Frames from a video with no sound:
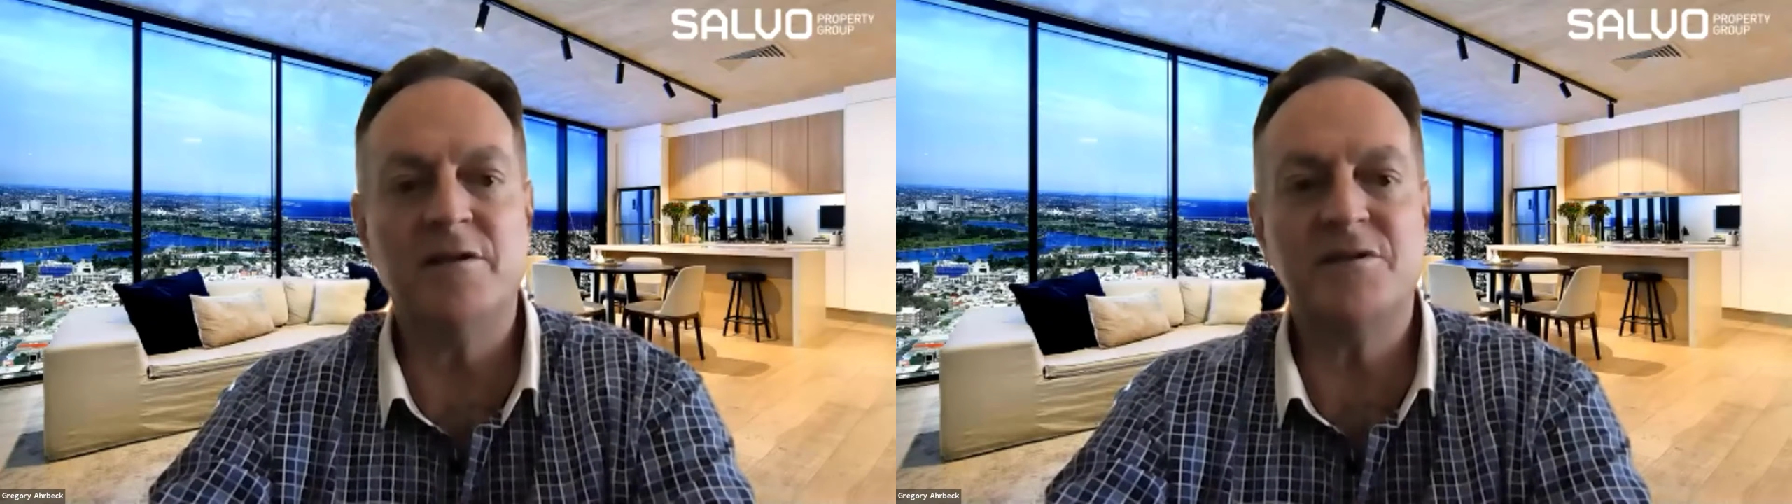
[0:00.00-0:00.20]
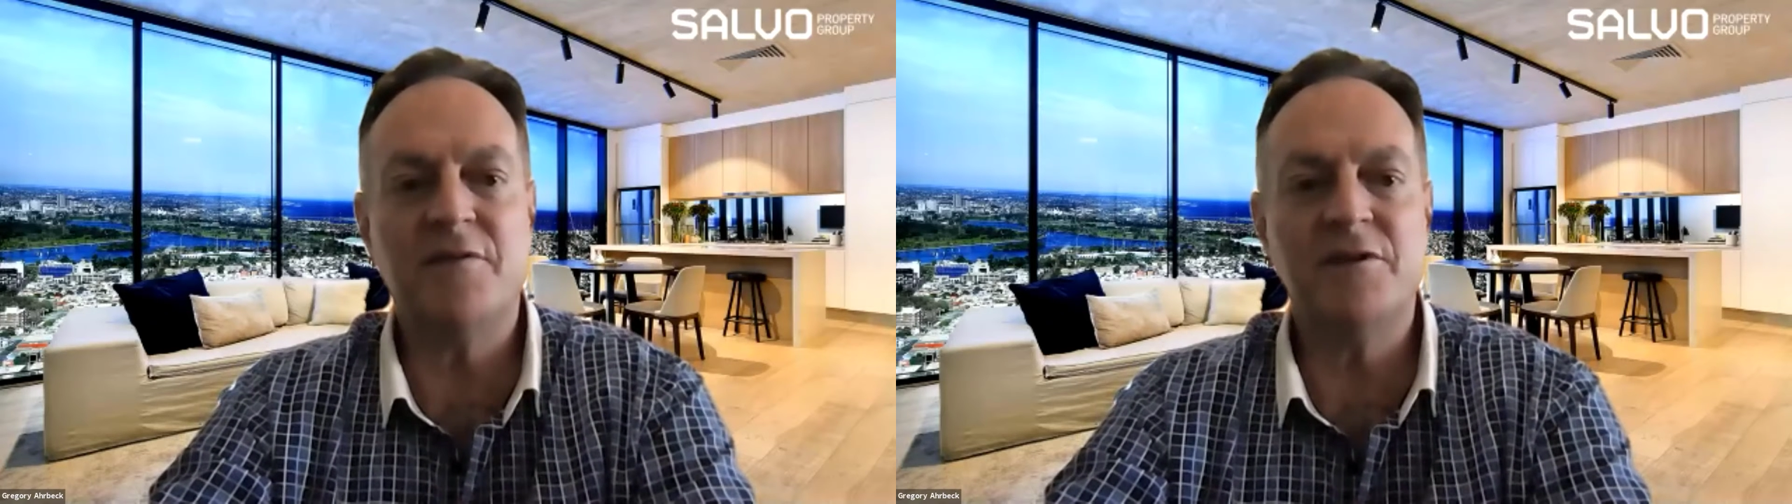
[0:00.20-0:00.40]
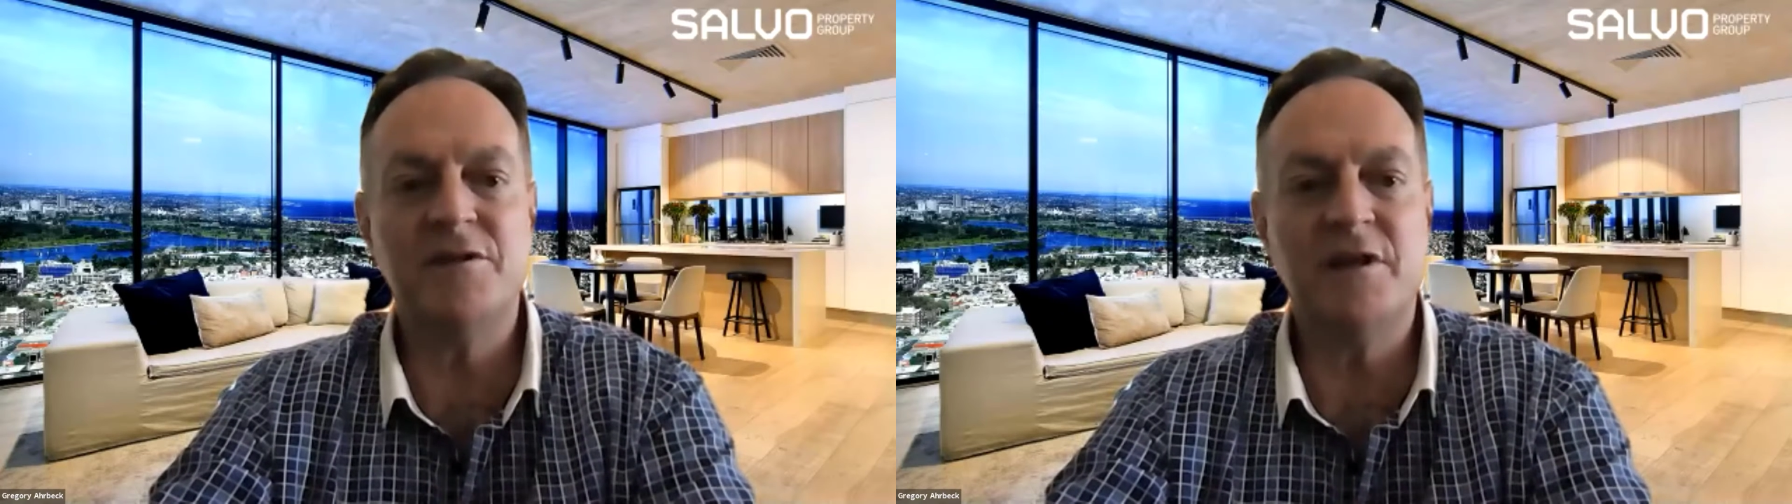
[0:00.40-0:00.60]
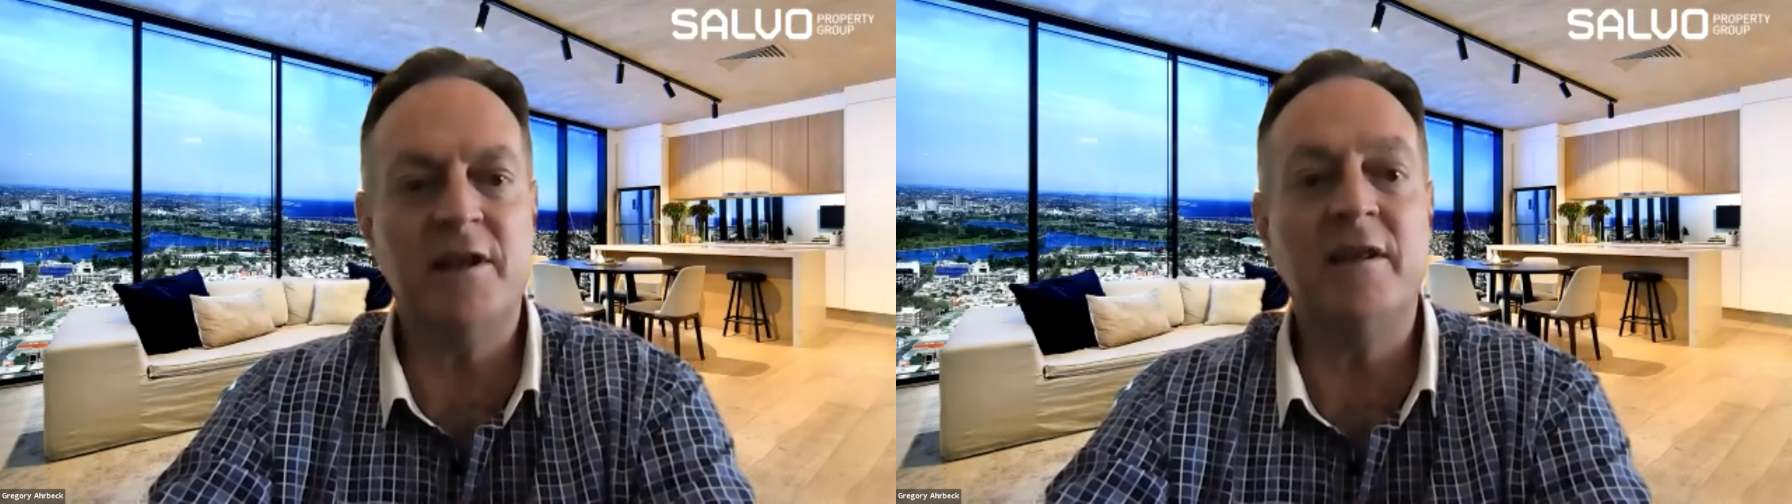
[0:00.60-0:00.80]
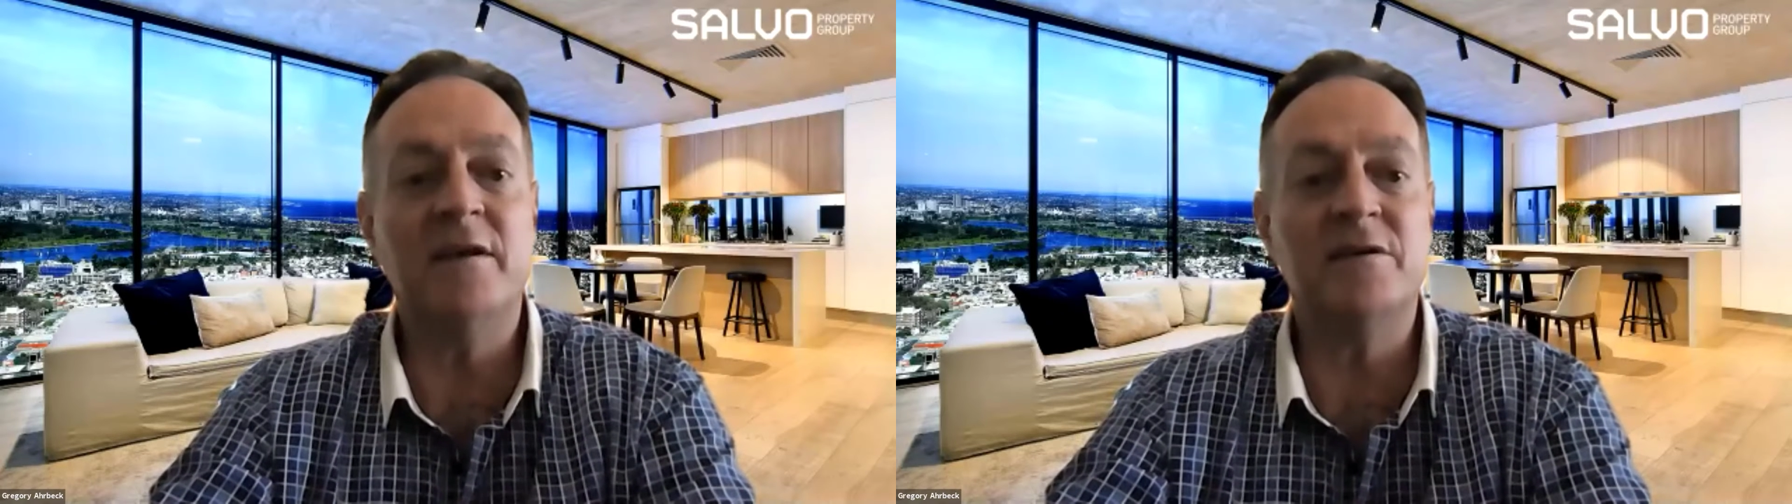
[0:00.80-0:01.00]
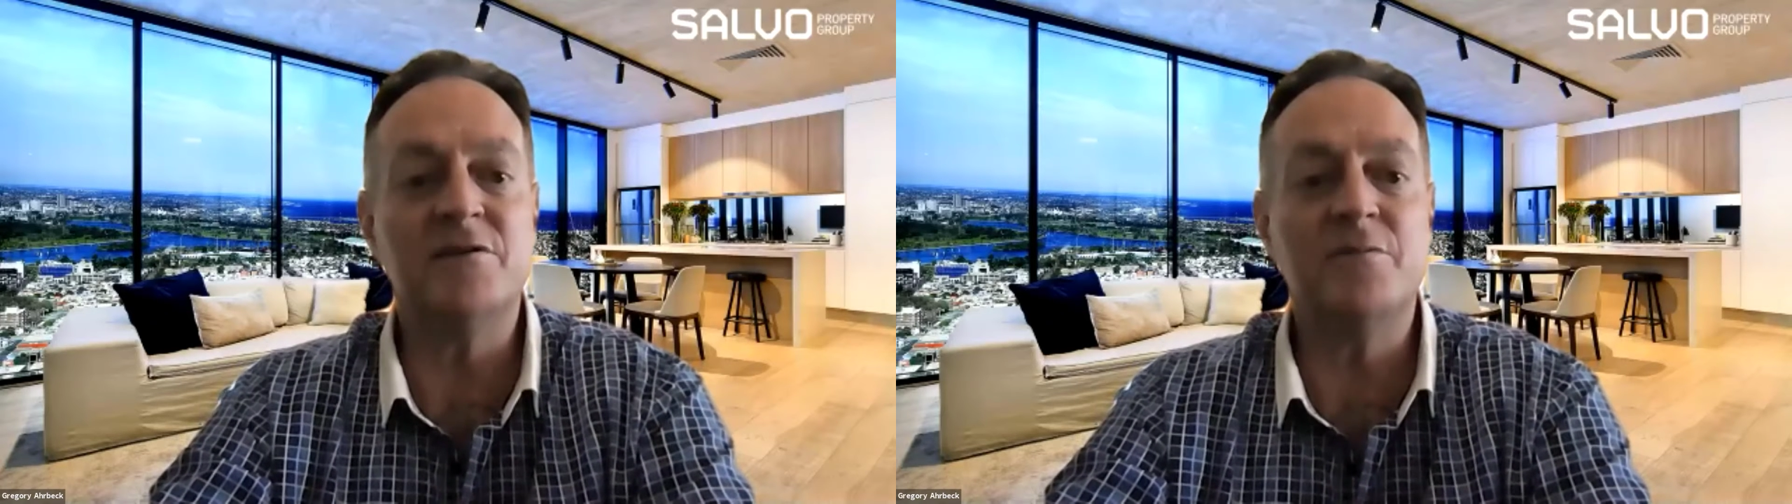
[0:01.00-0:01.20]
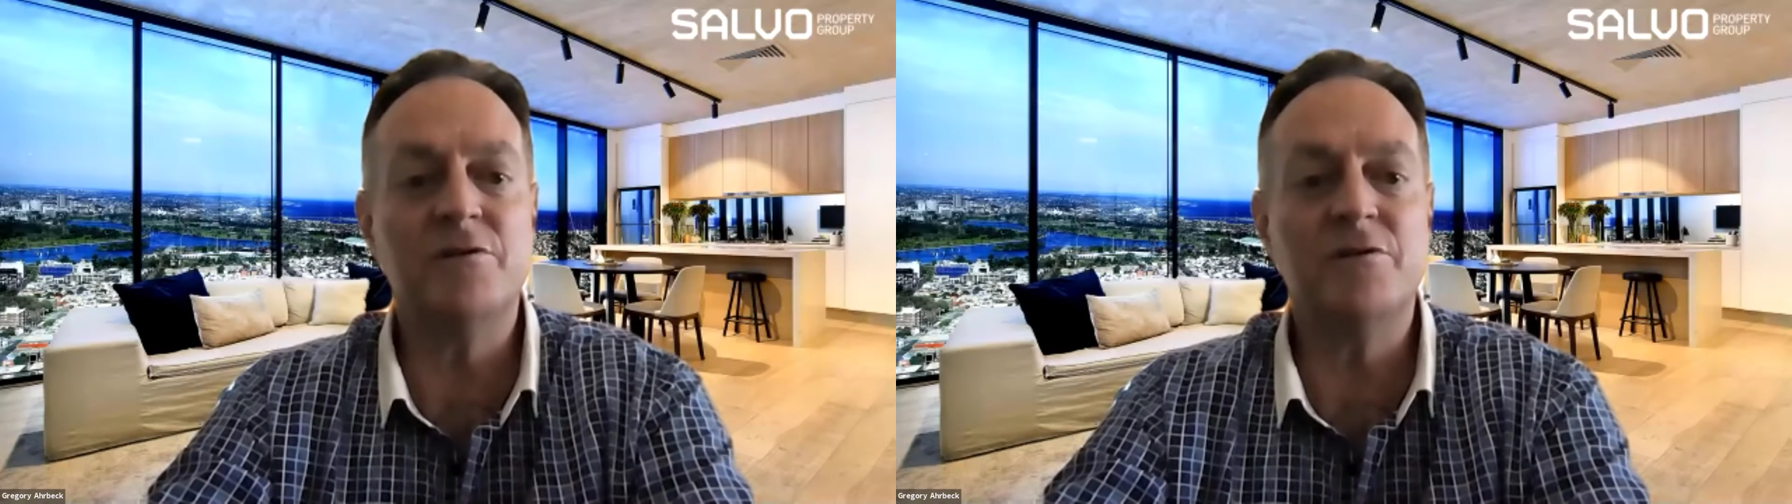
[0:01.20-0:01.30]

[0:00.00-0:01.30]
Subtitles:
17 years,